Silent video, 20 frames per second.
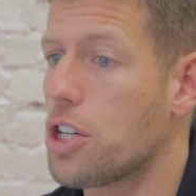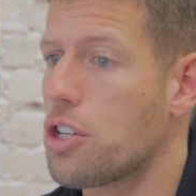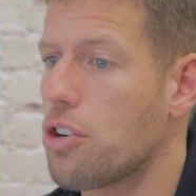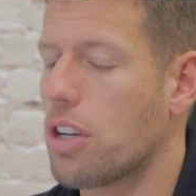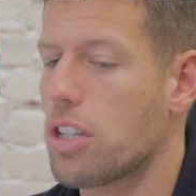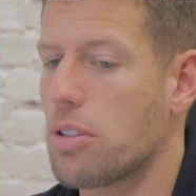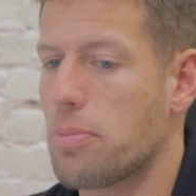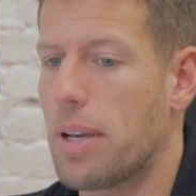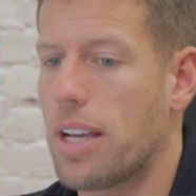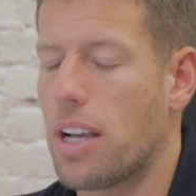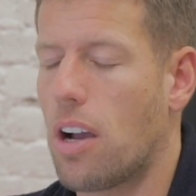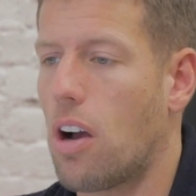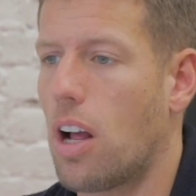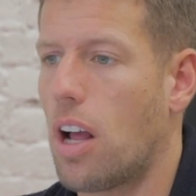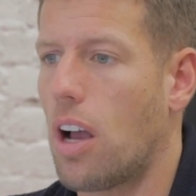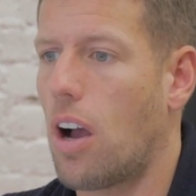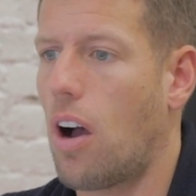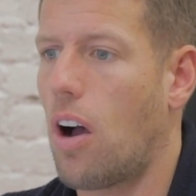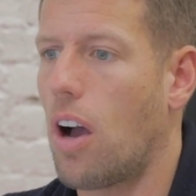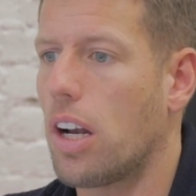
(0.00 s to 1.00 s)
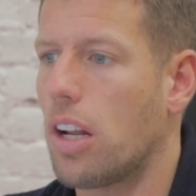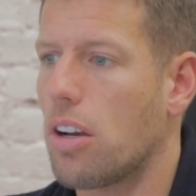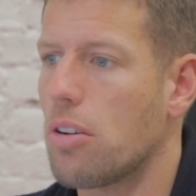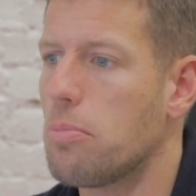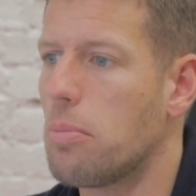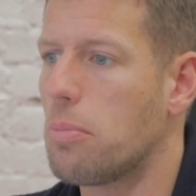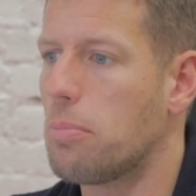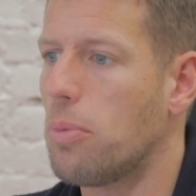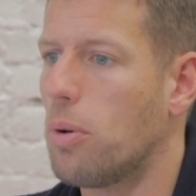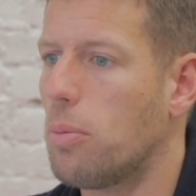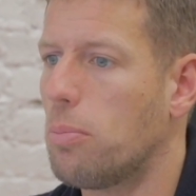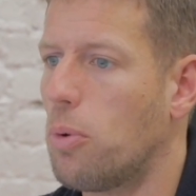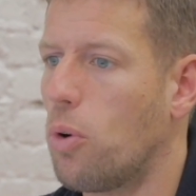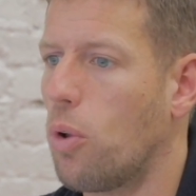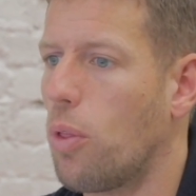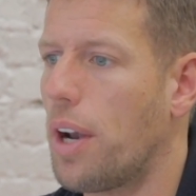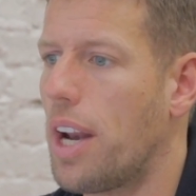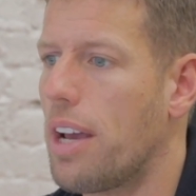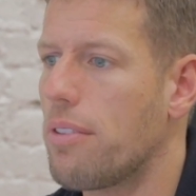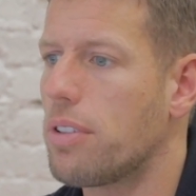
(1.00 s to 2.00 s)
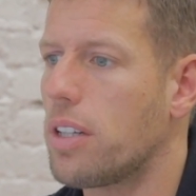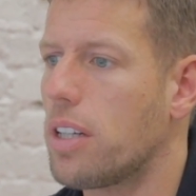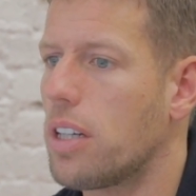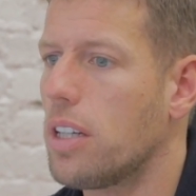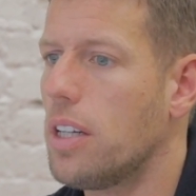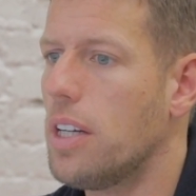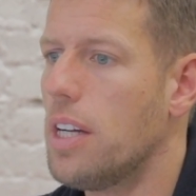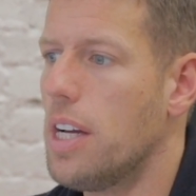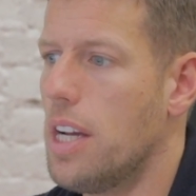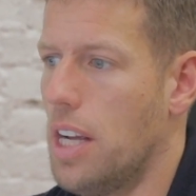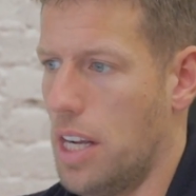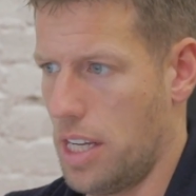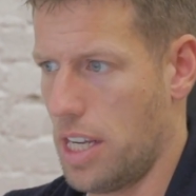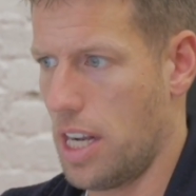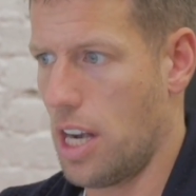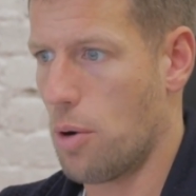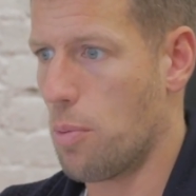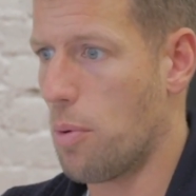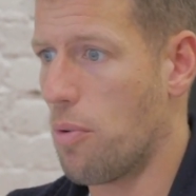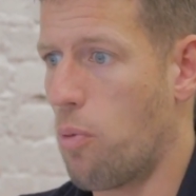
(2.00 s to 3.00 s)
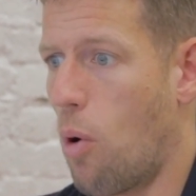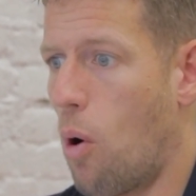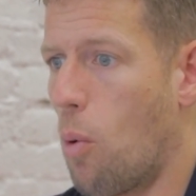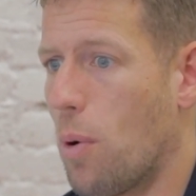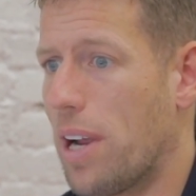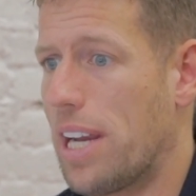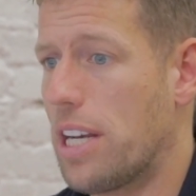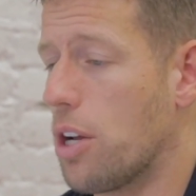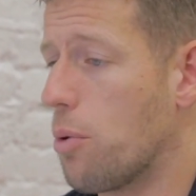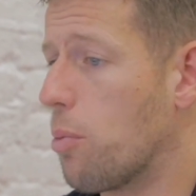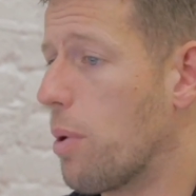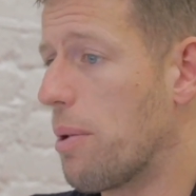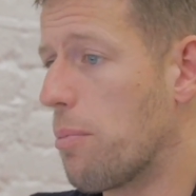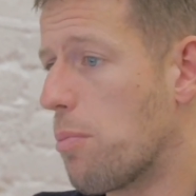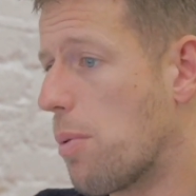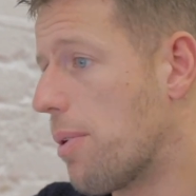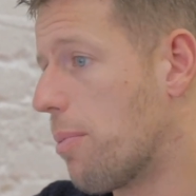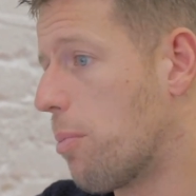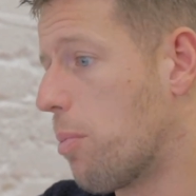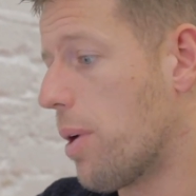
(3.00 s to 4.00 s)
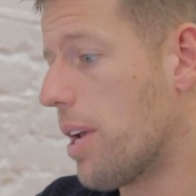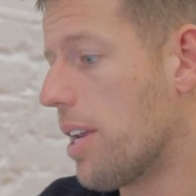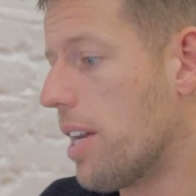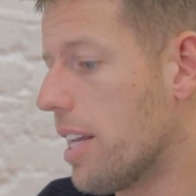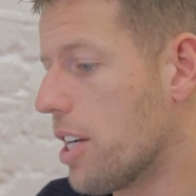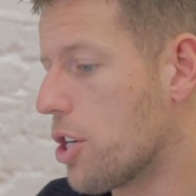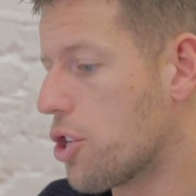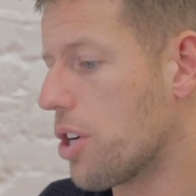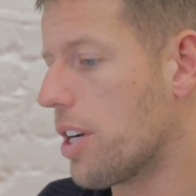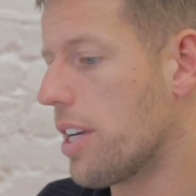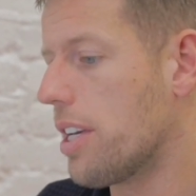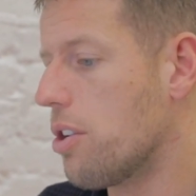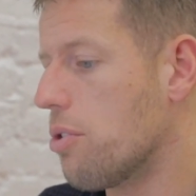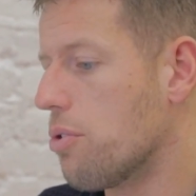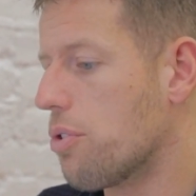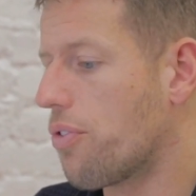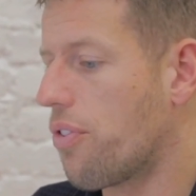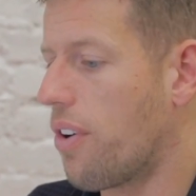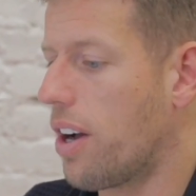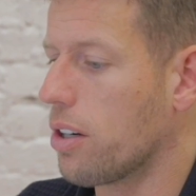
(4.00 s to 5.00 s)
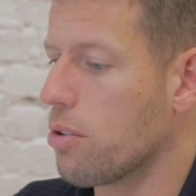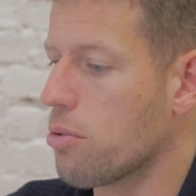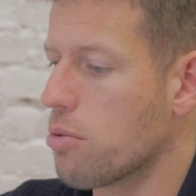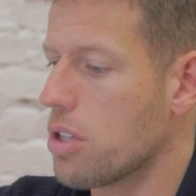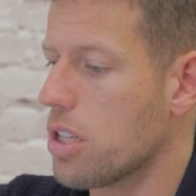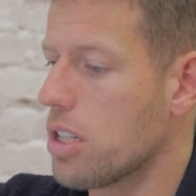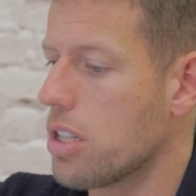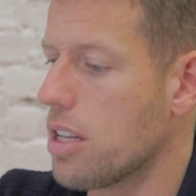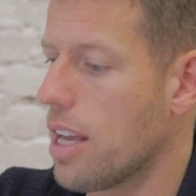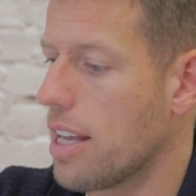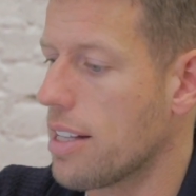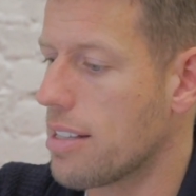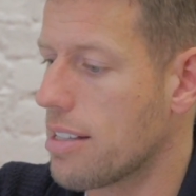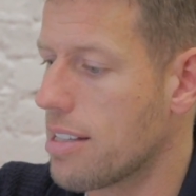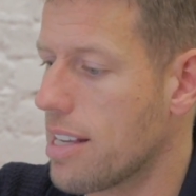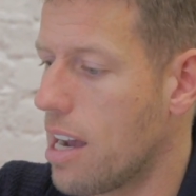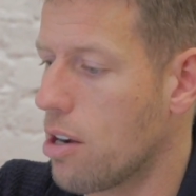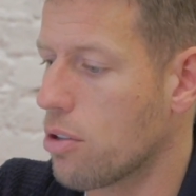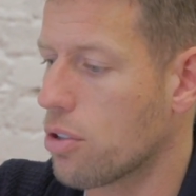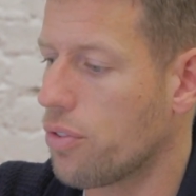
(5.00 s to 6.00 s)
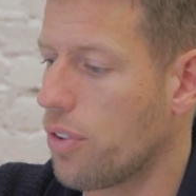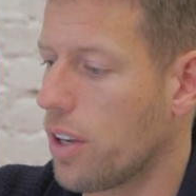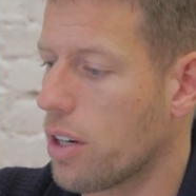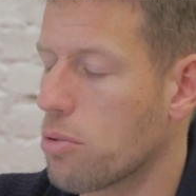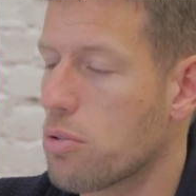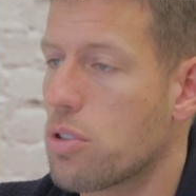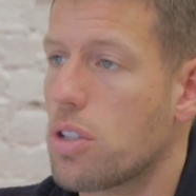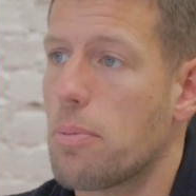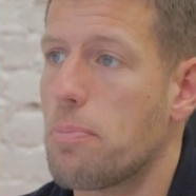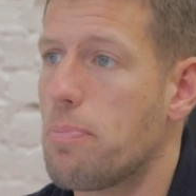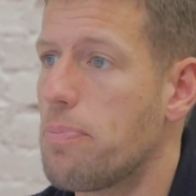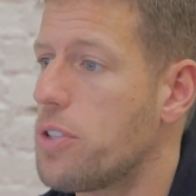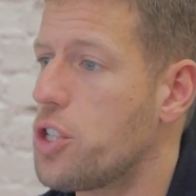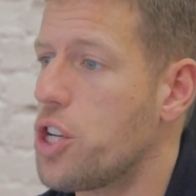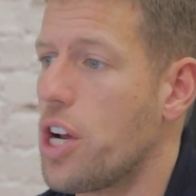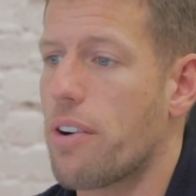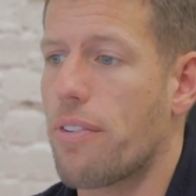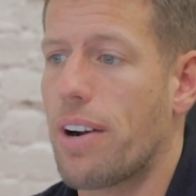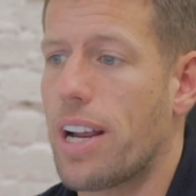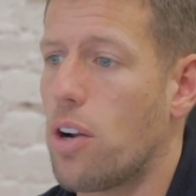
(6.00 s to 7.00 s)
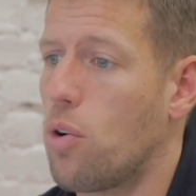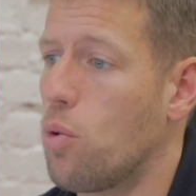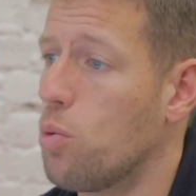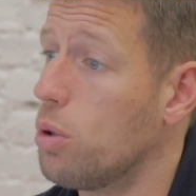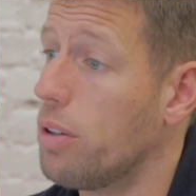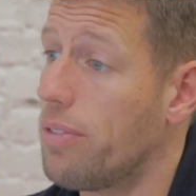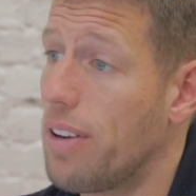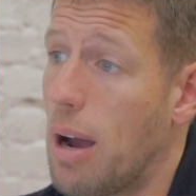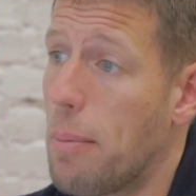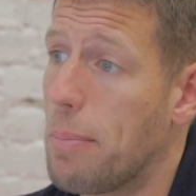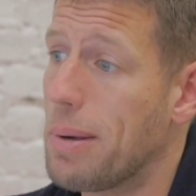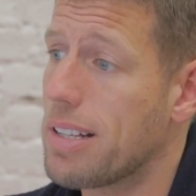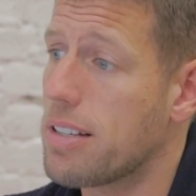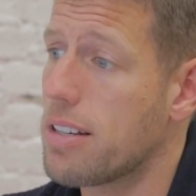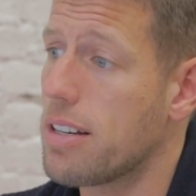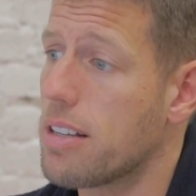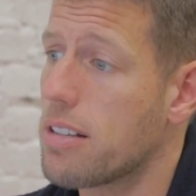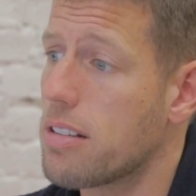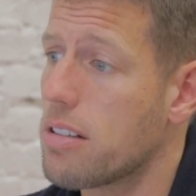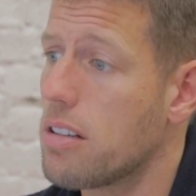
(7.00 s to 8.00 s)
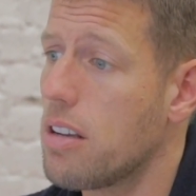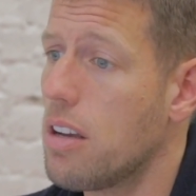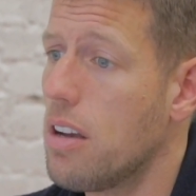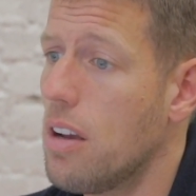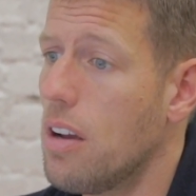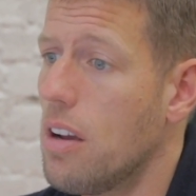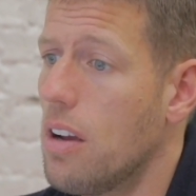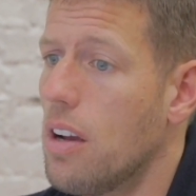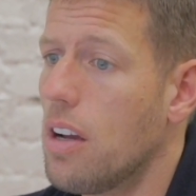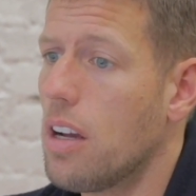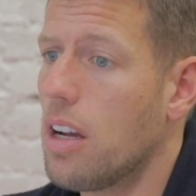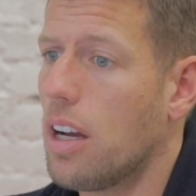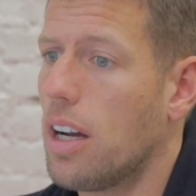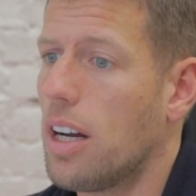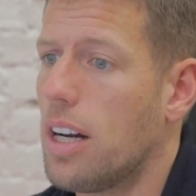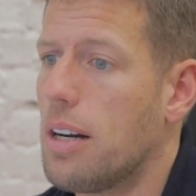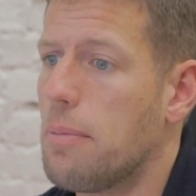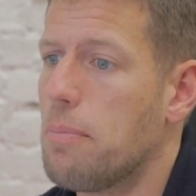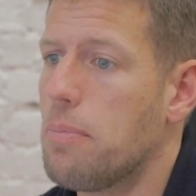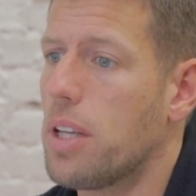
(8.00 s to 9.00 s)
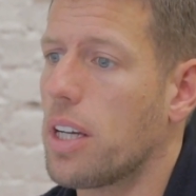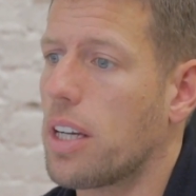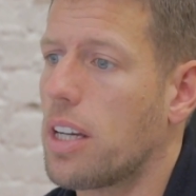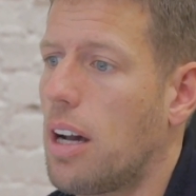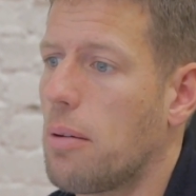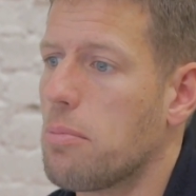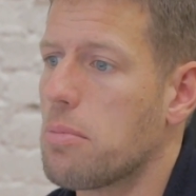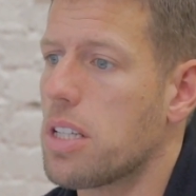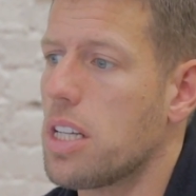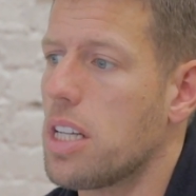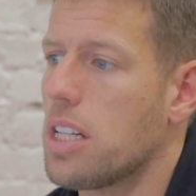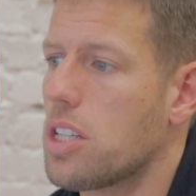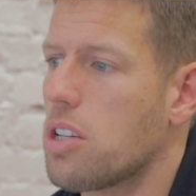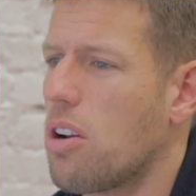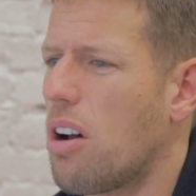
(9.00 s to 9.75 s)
Trust me, I know more than ever, you know, with what we do. We literally use funnels and sales funnels to generate all of our business that comes in.